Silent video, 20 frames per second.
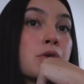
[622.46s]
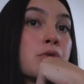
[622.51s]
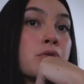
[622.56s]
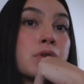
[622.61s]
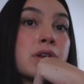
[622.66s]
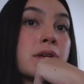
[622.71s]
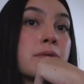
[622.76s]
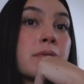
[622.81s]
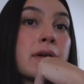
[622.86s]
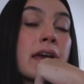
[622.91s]

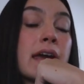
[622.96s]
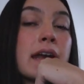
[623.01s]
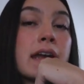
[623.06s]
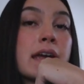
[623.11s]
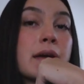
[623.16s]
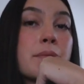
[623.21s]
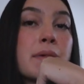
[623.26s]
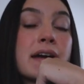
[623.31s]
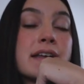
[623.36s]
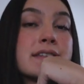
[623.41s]
only be getting
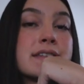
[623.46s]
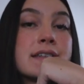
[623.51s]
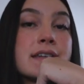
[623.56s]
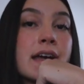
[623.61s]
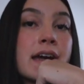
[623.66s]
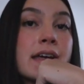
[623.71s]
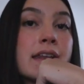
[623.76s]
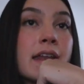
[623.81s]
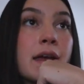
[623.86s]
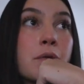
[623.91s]
it by
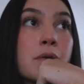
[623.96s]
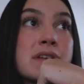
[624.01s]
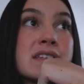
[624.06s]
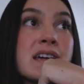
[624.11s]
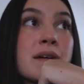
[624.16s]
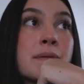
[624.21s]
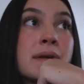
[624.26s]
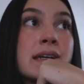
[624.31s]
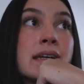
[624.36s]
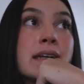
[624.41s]
tonight, like what
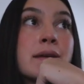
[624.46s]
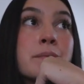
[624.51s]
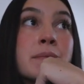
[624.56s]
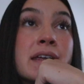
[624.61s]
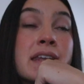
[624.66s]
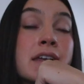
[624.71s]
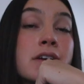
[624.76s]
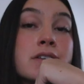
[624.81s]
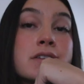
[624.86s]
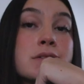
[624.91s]
time I need to
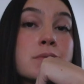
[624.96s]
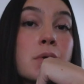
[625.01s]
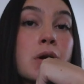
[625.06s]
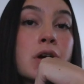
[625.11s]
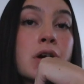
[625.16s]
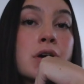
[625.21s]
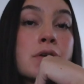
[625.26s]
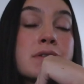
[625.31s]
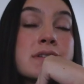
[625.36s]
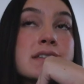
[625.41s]
be there
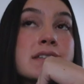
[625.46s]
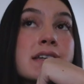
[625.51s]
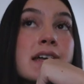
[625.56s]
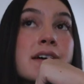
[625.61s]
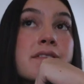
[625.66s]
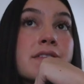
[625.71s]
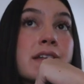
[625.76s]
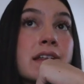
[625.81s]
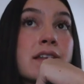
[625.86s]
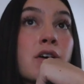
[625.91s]
tomorrow and
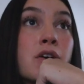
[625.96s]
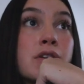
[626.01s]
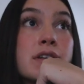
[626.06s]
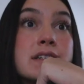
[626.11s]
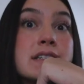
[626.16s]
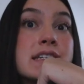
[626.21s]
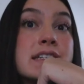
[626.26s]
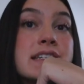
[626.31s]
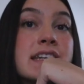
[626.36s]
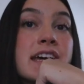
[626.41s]
stuff, like all the
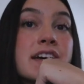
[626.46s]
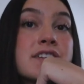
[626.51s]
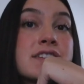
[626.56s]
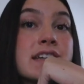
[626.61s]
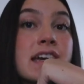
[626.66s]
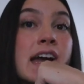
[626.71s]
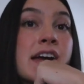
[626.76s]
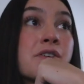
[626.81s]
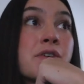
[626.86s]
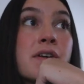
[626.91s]
details.
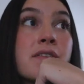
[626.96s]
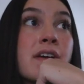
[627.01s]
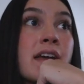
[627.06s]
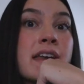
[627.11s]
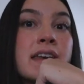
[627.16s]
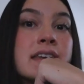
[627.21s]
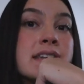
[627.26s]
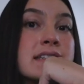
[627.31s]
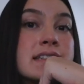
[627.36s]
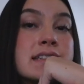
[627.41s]
Like I don't have
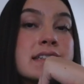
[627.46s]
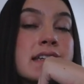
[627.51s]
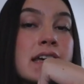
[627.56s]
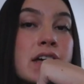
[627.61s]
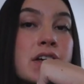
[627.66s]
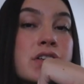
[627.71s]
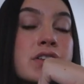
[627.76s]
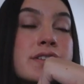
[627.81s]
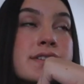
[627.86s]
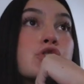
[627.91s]
any
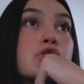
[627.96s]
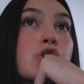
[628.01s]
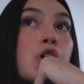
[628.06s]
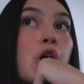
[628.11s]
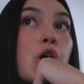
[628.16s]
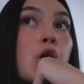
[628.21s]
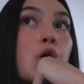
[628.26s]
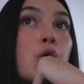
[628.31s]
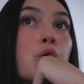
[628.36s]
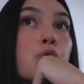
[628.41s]
details.
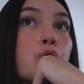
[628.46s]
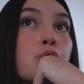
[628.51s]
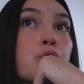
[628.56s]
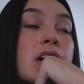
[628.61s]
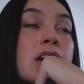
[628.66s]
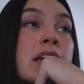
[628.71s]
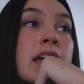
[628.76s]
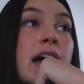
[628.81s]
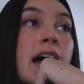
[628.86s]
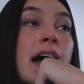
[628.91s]
So
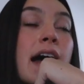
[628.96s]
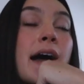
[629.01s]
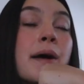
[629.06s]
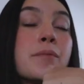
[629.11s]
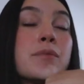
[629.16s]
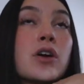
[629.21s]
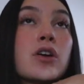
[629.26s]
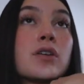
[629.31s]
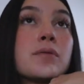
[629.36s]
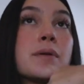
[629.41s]
yeah,
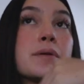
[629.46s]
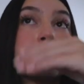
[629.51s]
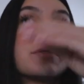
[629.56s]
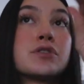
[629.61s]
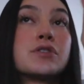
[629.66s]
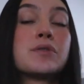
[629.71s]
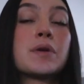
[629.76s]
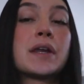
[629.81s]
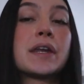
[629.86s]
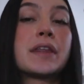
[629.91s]
I'm not gonna be able to
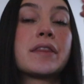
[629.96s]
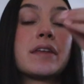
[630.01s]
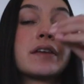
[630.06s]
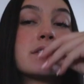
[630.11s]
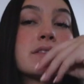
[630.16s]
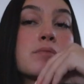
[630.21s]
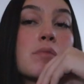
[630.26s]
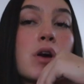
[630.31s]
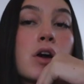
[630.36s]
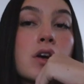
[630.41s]
do anything
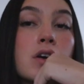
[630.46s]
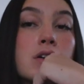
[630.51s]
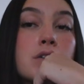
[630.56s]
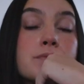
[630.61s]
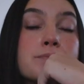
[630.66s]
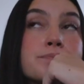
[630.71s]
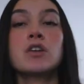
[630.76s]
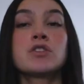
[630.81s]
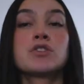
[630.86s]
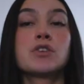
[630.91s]

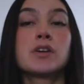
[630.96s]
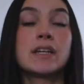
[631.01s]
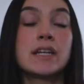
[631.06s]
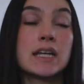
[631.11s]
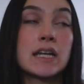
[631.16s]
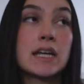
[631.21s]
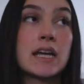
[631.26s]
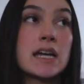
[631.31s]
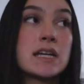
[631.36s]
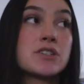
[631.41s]
tomorrow. So I need
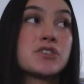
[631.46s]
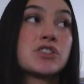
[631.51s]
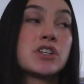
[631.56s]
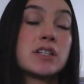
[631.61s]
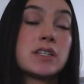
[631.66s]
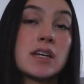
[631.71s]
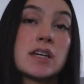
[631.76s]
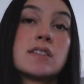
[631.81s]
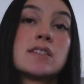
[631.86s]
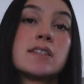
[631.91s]
to get
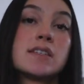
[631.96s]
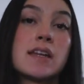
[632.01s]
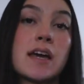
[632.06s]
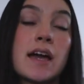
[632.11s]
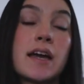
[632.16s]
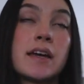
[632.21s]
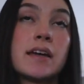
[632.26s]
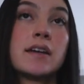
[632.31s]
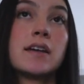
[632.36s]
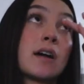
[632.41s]
shit done
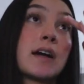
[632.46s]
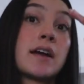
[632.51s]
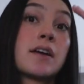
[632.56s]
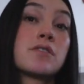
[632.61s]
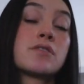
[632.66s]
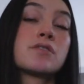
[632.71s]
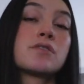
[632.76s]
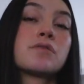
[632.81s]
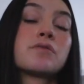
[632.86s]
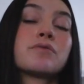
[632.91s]
today. I
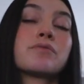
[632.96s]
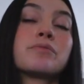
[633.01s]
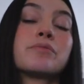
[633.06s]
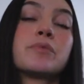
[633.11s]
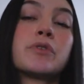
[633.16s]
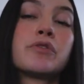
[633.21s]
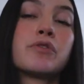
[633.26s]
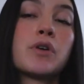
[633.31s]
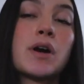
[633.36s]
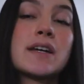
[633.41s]
also,
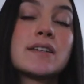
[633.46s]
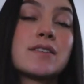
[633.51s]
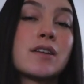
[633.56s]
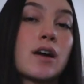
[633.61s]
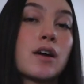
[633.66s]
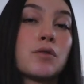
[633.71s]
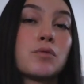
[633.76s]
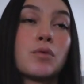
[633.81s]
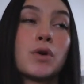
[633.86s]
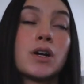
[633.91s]
before I
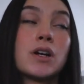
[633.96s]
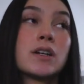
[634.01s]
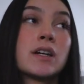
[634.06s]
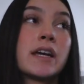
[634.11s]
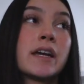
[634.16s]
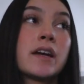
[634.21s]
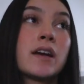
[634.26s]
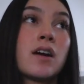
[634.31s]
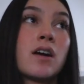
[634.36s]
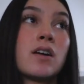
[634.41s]
start
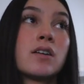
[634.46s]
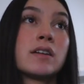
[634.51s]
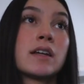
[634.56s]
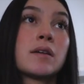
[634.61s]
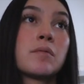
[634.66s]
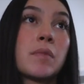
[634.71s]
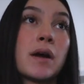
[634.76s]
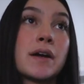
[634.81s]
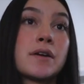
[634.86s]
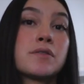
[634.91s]
working on
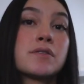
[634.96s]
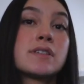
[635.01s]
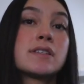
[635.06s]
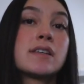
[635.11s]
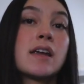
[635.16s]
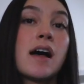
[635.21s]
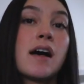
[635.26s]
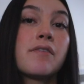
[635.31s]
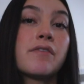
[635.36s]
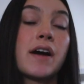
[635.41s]
like my own
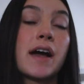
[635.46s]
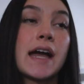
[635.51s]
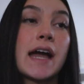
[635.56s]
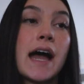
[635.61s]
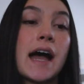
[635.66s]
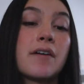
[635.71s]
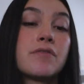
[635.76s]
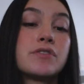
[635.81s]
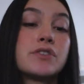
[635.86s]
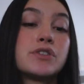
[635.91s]
stuff, I
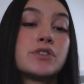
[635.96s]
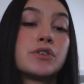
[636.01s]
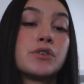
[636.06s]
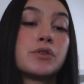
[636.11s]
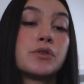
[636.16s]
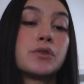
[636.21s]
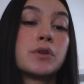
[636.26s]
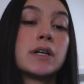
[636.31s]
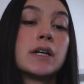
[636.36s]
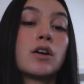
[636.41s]
have
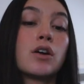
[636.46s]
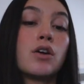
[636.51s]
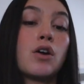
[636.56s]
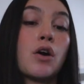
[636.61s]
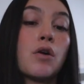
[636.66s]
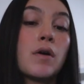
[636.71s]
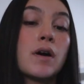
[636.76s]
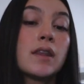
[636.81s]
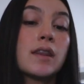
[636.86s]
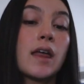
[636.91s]
to
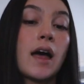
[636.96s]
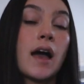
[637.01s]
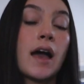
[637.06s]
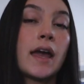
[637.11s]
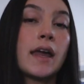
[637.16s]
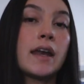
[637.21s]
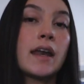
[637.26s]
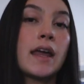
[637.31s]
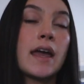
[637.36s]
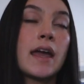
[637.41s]
go
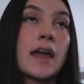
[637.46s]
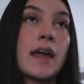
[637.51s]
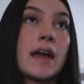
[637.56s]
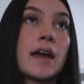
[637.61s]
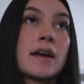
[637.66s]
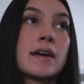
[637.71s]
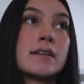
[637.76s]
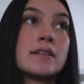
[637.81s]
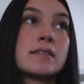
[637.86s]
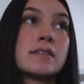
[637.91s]
online
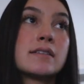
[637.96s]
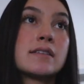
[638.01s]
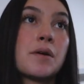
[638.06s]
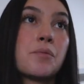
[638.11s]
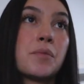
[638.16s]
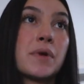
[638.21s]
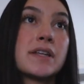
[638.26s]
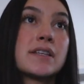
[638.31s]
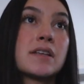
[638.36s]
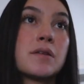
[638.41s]
and
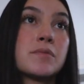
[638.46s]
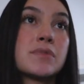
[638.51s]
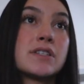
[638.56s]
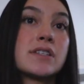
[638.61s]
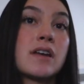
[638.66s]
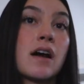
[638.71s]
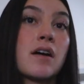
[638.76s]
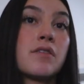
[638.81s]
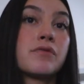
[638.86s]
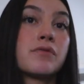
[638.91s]
submit some
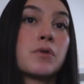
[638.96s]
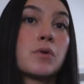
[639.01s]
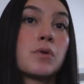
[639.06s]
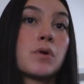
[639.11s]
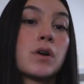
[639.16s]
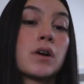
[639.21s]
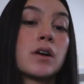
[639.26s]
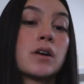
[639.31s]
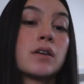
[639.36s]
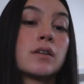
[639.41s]
stuff
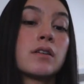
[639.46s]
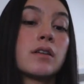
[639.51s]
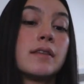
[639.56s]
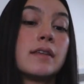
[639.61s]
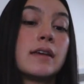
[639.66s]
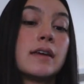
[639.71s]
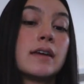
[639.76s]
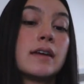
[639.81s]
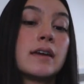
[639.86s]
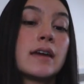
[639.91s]
for
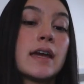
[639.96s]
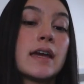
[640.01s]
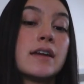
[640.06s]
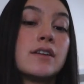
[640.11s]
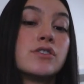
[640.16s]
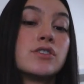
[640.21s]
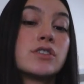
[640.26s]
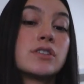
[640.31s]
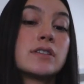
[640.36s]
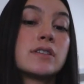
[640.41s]
the
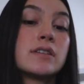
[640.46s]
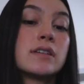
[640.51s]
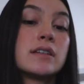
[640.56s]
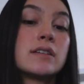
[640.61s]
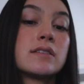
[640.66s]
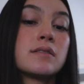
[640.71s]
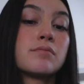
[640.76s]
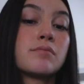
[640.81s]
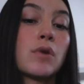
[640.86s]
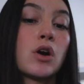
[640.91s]
agency
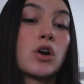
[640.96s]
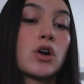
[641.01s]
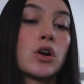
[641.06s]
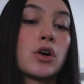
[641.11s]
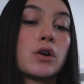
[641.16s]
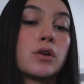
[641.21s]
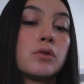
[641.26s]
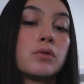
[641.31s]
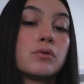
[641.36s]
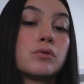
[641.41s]

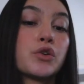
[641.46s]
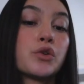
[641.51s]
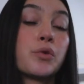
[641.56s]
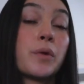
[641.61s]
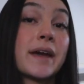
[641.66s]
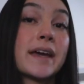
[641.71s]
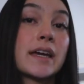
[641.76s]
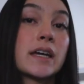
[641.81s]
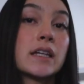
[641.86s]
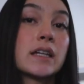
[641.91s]
tomorrow
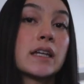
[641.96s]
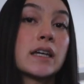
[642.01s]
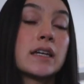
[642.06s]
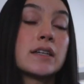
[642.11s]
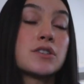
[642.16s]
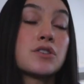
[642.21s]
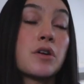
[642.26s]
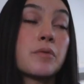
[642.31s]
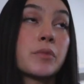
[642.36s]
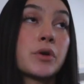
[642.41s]
quickly.
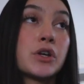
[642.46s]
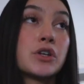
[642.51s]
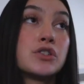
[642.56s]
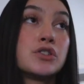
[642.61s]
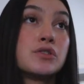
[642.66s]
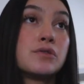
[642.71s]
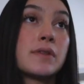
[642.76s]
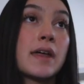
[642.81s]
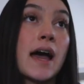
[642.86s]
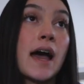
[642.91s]
So I'm I'm gonna
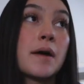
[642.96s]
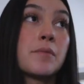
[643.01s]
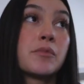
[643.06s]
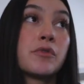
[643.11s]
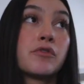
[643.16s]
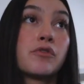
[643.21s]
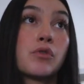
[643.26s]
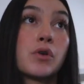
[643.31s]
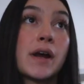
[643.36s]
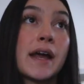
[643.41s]
do that
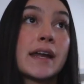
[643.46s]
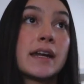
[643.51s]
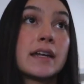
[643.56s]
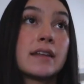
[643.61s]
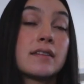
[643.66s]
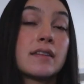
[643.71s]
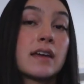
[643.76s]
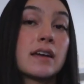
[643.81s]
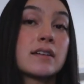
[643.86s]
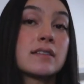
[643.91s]
before
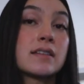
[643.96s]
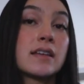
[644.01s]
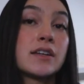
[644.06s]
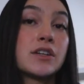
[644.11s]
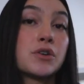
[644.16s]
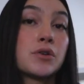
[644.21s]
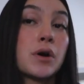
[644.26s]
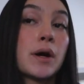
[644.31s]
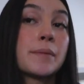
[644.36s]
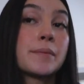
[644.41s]
anything because I
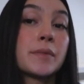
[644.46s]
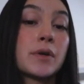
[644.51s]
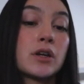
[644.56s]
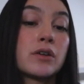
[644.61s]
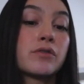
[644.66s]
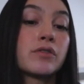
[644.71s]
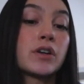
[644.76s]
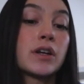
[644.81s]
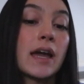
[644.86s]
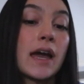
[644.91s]
know I'm
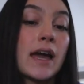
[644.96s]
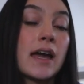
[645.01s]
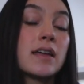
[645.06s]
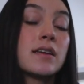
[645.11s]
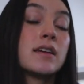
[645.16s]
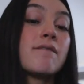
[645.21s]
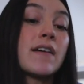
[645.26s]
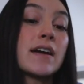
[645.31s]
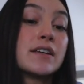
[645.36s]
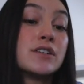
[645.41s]
gonna
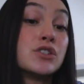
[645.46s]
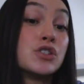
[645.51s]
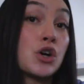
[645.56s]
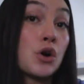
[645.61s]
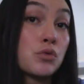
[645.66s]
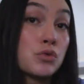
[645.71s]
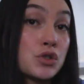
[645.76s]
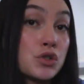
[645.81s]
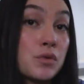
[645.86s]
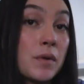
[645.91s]
forget. If I
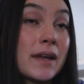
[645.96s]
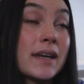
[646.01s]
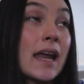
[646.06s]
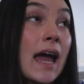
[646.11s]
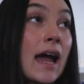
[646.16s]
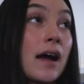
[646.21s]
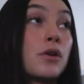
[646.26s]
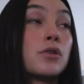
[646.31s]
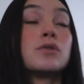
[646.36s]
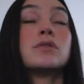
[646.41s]
don't do it
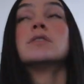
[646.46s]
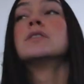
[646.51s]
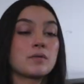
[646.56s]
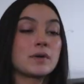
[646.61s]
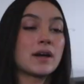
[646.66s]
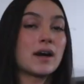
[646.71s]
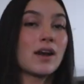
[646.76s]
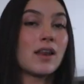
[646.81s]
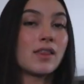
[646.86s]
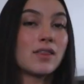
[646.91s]
now,
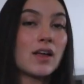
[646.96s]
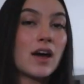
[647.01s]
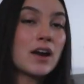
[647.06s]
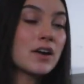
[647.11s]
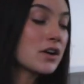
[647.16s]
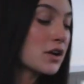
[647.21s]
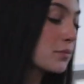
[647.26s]
we got a lot on